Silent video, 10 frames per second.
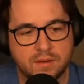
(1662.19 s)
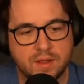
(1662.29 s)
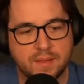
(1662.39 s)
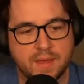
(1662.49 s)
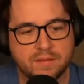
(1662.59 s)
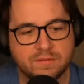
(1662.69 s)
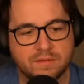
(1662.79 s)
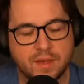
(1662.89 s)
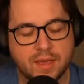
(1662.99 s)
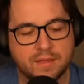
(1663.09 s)
And that's,
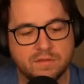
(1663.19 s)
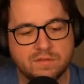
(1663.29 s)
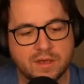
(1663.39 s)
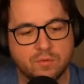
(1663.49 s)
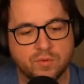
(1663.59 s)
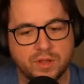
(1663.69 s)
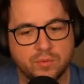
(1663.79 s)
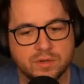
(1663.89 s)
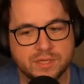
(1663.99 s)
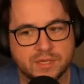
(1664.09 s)
again, this is like a really
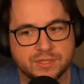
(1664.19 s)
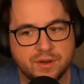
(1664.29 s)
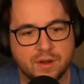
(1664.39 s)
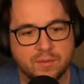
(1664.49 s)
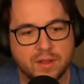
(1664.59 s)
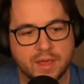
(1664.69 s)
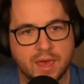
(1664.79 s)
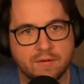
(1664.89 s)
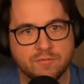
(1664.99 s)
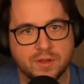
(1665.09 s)
worst case scenario where like
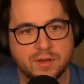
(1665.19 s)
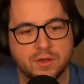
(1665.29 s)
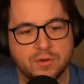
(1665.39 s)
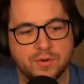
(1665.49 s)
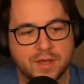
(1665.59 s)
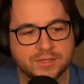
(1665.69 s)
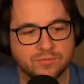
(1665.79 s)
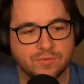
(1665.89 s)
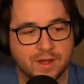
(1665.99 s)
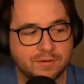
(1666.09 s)
every node has a
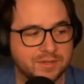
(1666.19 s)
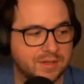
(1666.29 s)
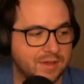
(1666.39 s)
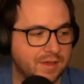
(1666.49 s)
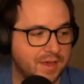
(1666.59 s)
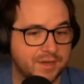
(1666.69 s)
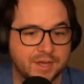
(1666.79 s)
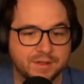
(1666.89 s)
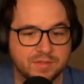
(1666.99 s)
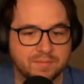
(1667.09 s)
route and none
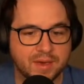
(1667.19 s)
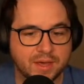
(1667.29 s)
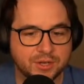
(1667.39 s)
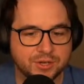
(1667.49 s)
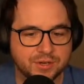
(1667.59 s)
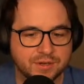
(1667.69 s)
of them match.